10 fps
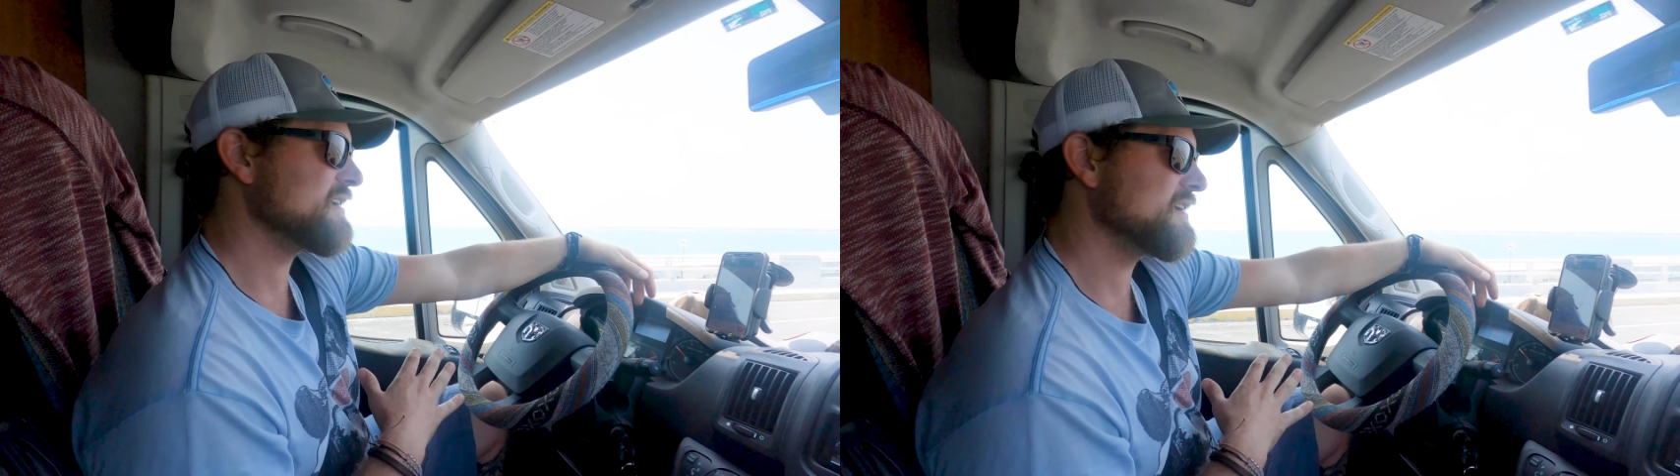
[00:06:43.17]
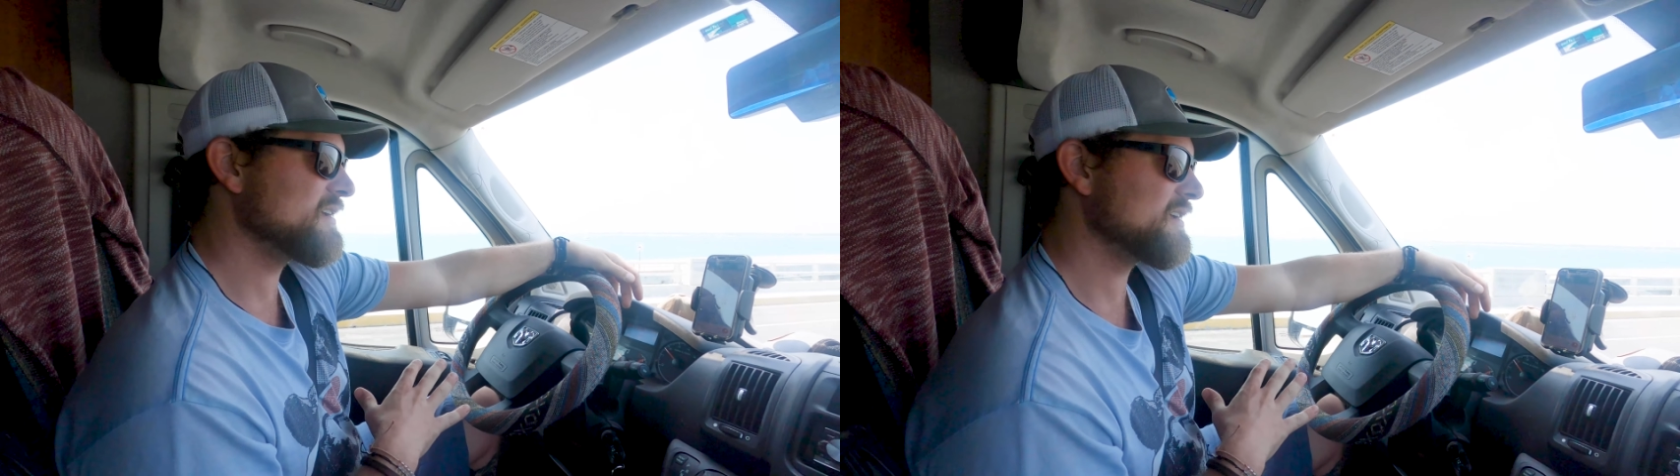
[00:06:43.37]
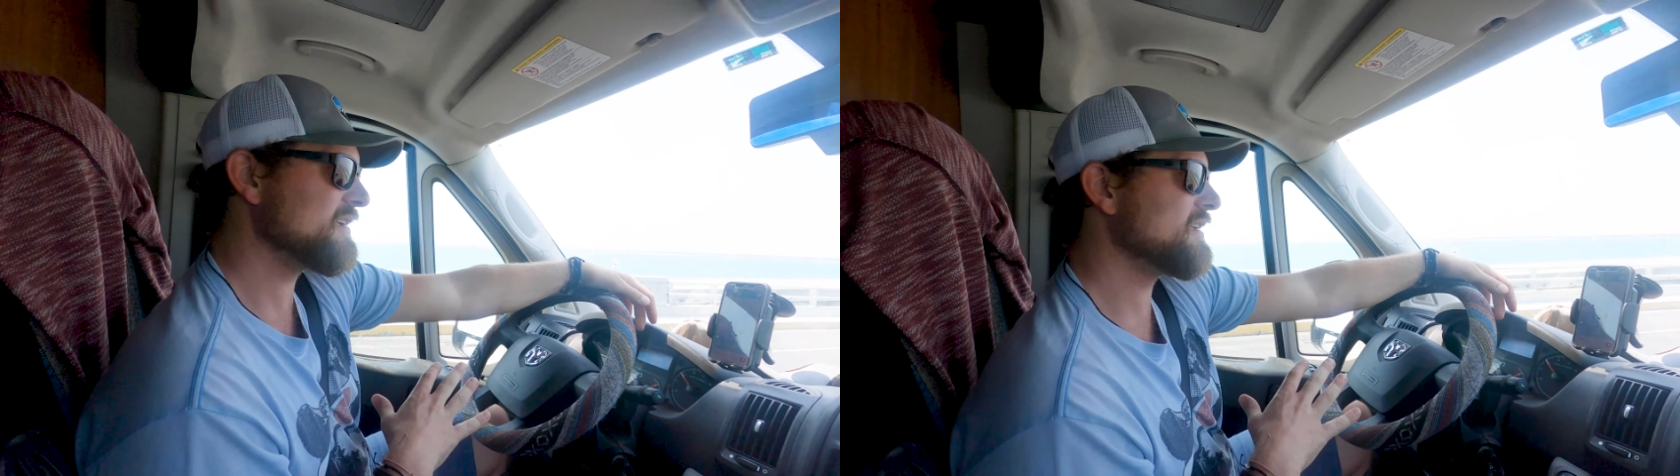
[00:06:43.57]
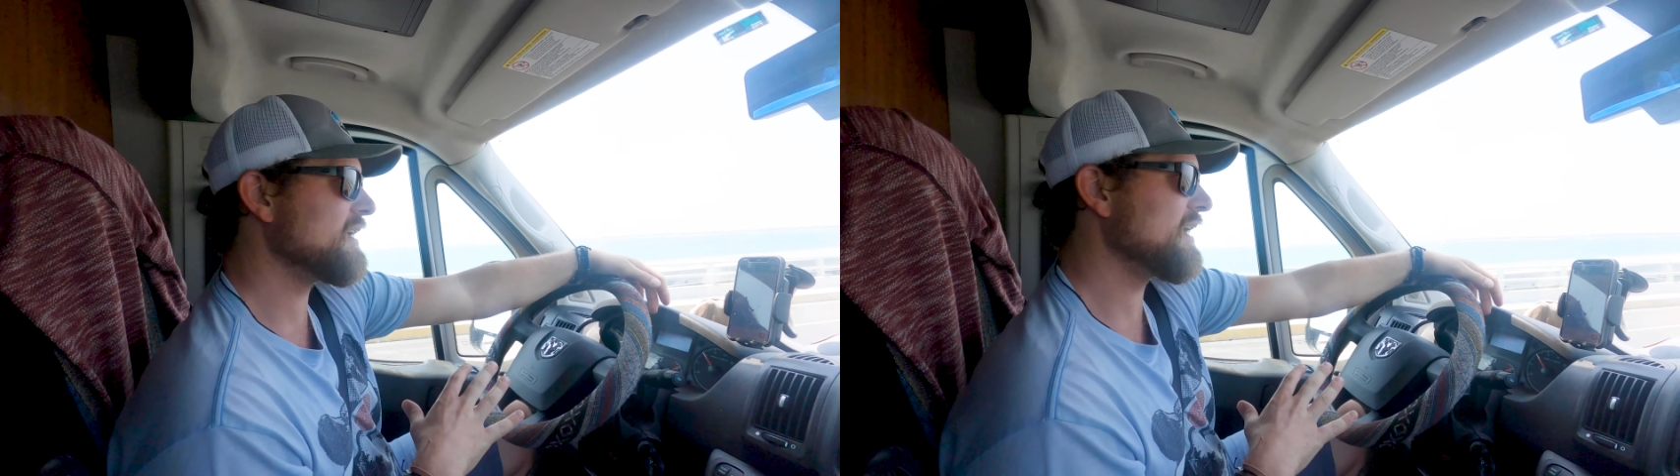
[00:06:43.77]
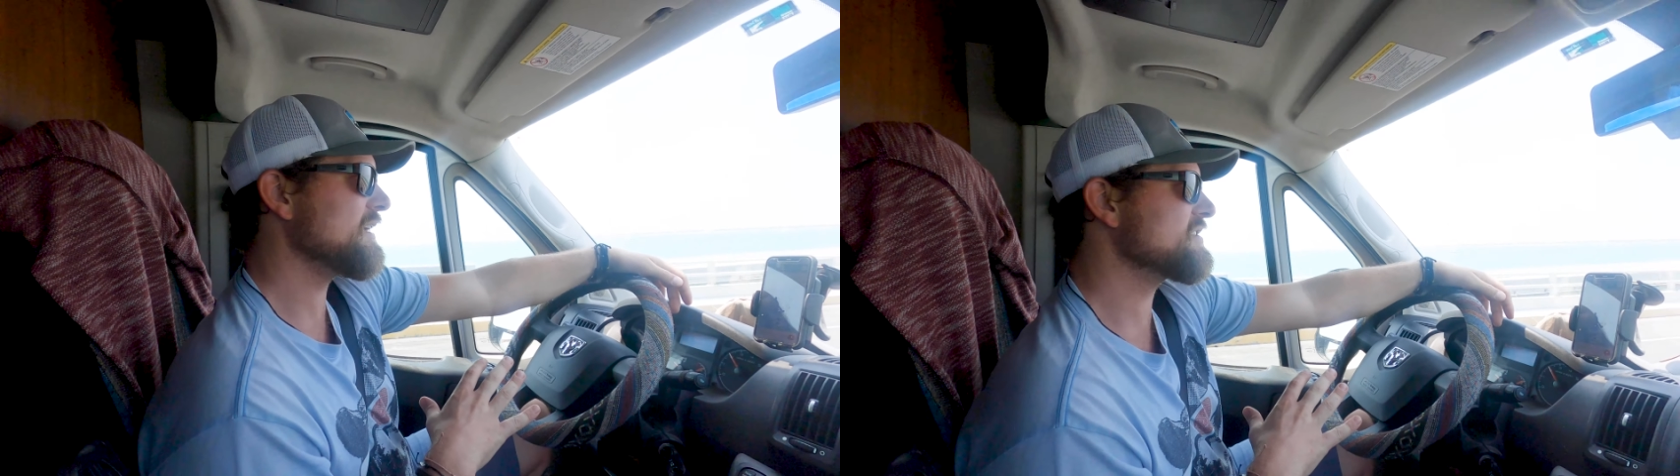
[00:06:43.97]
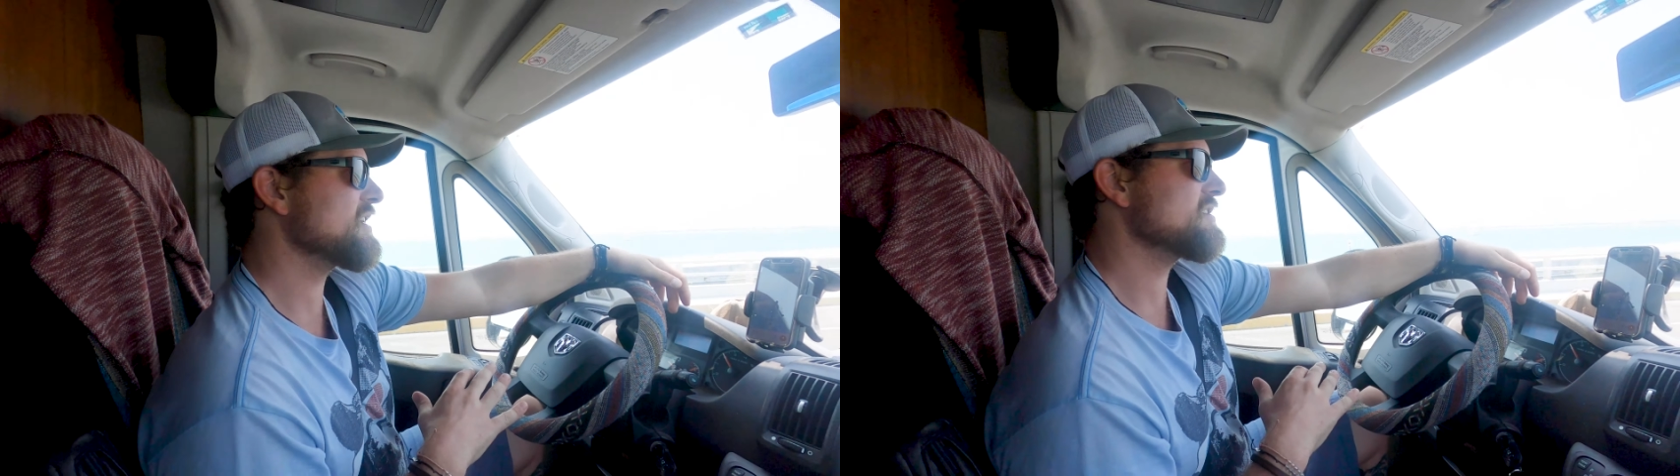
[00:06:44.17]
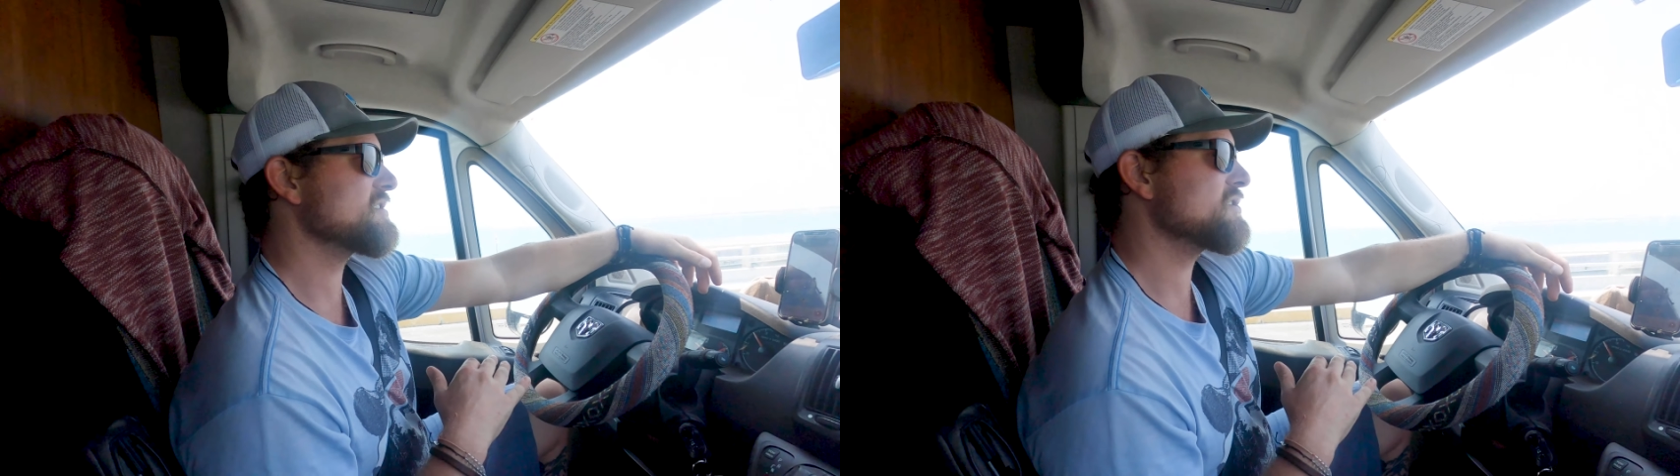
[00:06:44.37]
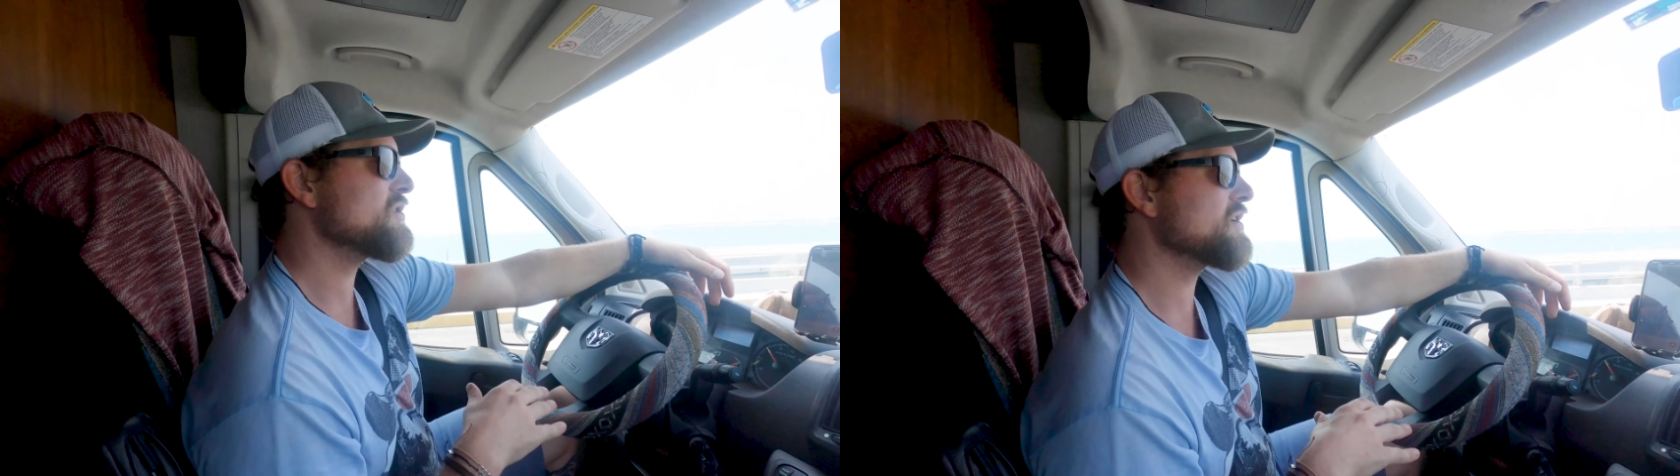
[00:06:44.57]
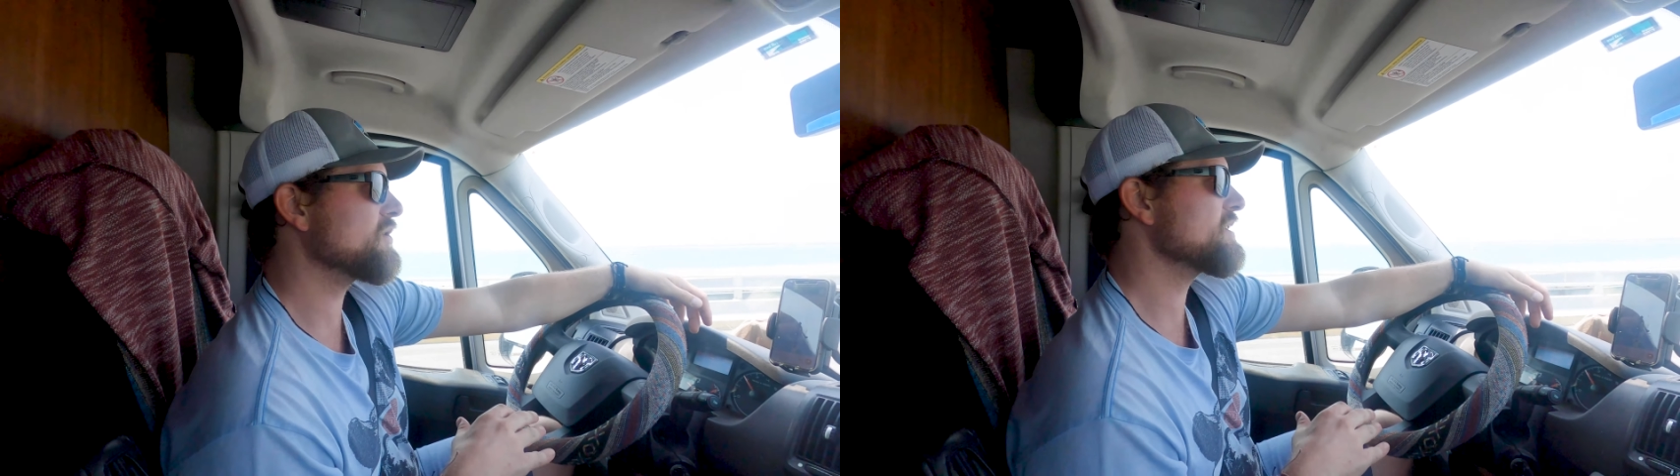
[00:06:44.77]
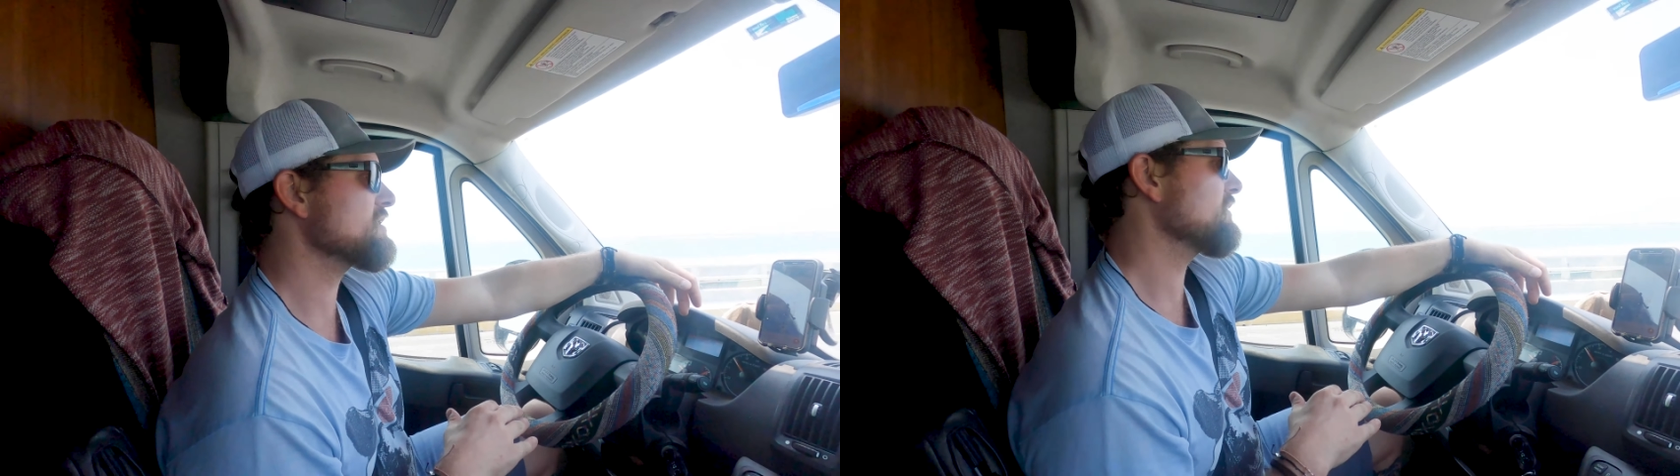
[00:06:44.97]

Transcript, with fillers: Like, yeah, it changes two degrees